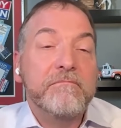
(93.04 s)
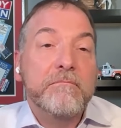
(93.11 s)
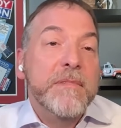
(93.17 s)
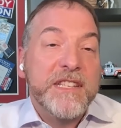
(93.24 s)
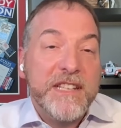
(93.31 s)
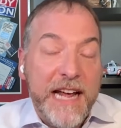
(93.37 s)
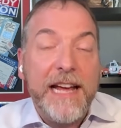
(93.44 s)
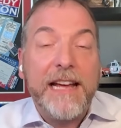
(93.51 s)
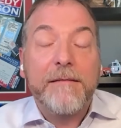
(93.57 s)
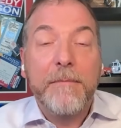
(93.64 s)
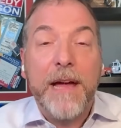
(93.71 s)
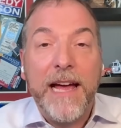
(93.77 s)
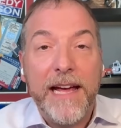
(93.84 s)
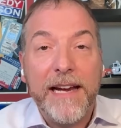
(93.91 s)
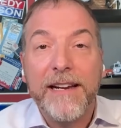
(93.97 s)

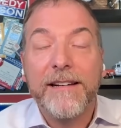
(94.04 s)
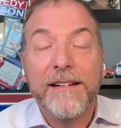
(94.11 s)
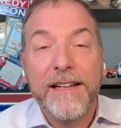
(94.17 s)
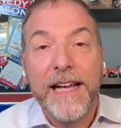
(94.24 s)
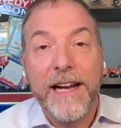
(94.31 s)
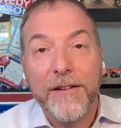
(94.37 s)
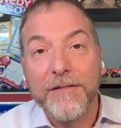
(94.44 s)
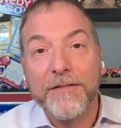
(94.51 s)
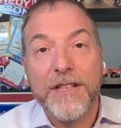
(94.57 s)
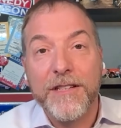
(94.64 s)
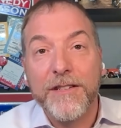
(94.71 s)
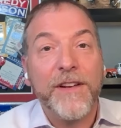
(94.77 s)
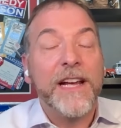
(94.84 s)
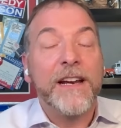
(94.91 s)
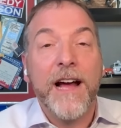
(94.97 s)
mistake made
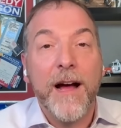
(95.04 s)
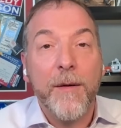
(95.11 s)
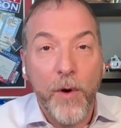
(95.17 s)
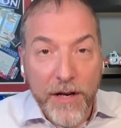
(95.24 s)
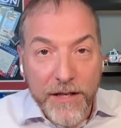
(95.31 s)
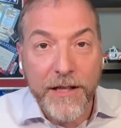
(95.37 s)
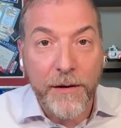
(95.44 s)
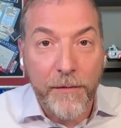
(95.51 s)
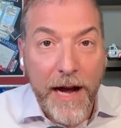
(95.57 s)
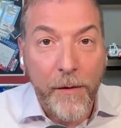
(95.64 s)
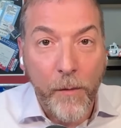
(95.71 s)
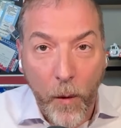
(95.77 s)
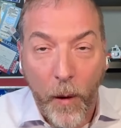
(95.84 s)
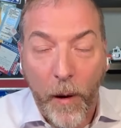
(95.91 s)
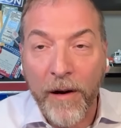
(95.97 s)
since Vietnam was the
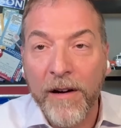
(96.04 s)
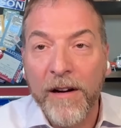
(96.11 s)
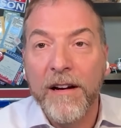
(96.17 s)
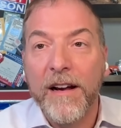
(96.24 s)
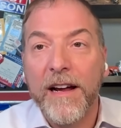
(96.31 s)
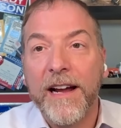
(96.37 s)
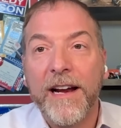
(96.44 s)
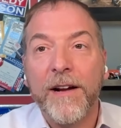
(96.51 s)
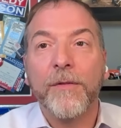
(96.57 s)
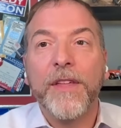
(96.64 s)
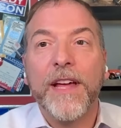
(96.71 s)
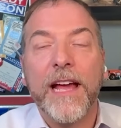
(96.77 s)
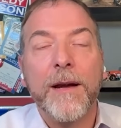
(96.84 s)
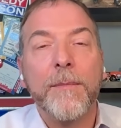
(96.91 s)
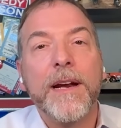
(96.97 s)
Iraq War. And I don't
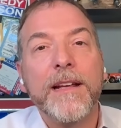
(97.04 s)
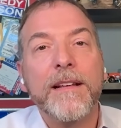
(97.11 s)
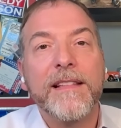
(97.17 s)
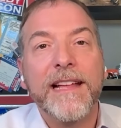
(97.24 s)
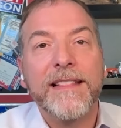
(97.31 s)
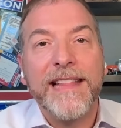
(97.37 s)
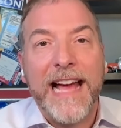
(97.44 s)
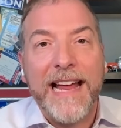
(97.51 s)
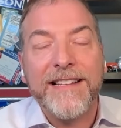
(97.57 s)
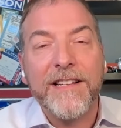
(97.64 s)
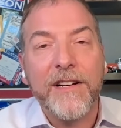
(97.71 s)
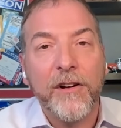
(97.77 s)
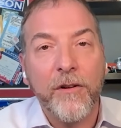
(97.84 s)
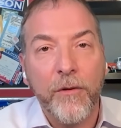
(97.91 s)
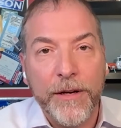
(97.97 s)
think anybody that
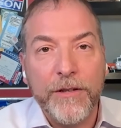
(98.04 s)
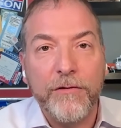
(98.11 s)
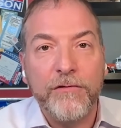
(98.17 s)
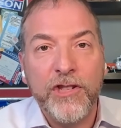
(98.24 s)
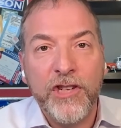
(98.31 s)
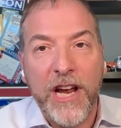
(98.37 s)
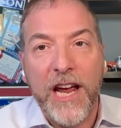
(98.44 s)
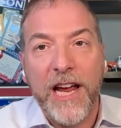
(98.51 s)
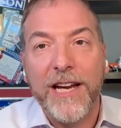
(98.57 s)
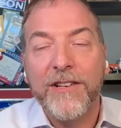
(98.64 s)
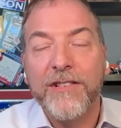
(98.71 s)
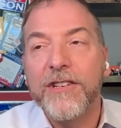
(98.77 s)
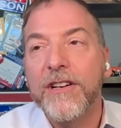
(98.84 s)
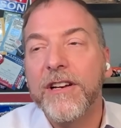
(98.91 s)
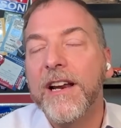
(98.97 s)
isn't going to
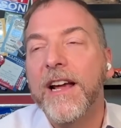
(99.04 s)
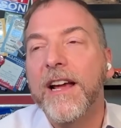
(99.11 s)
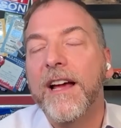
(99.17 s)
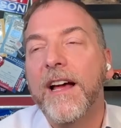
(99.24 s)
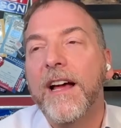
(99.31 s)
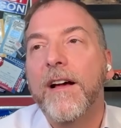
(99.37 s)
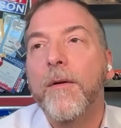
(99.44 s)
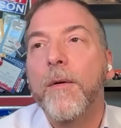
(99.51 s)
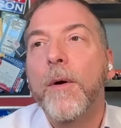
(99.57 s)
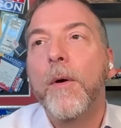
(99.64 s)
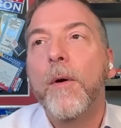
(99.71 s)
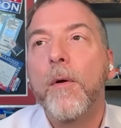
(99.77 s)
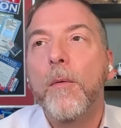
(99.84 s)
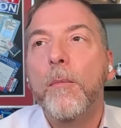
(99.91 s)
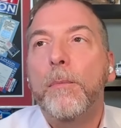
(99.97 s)
change.
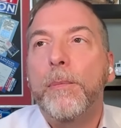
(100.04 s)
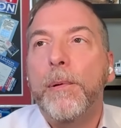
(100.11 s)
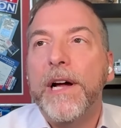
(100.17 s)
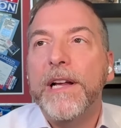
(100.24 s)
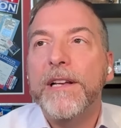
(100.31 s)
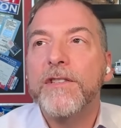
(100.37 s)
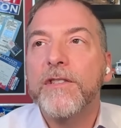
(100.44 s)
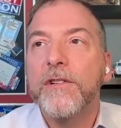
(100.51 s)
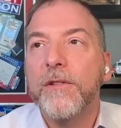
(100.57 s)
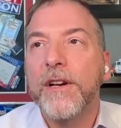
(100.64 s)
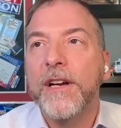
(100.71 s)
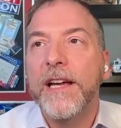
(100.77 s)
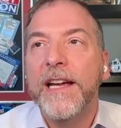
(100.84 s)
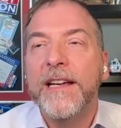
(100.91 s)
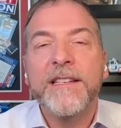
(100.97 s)
But
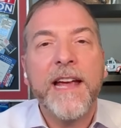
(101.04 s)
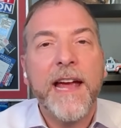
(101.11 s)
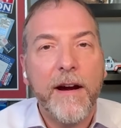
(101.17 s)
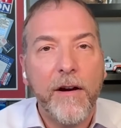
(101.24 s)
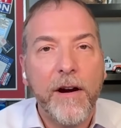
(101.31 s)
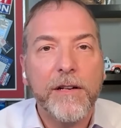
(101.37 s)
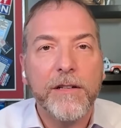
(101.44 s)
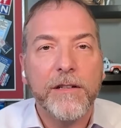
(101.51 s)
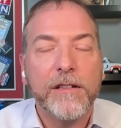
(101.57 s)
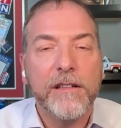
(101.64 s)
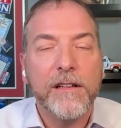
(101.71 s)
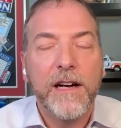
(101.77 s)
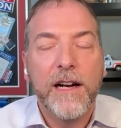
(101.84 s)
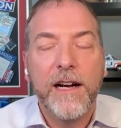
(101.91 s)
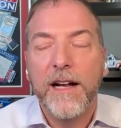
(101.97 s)
certainly his character,
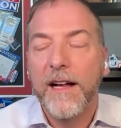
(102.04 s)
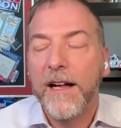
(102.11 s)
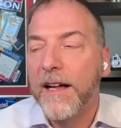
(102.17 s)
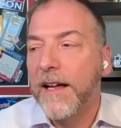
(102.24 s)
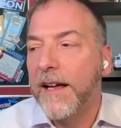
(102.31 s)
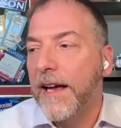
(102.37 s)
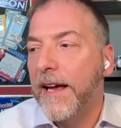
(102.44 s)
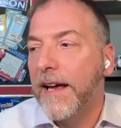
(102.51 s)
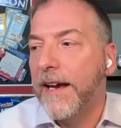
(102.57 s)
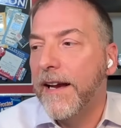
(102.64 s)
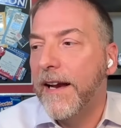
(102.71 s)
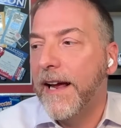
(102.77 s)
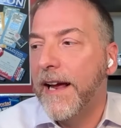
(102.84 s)
and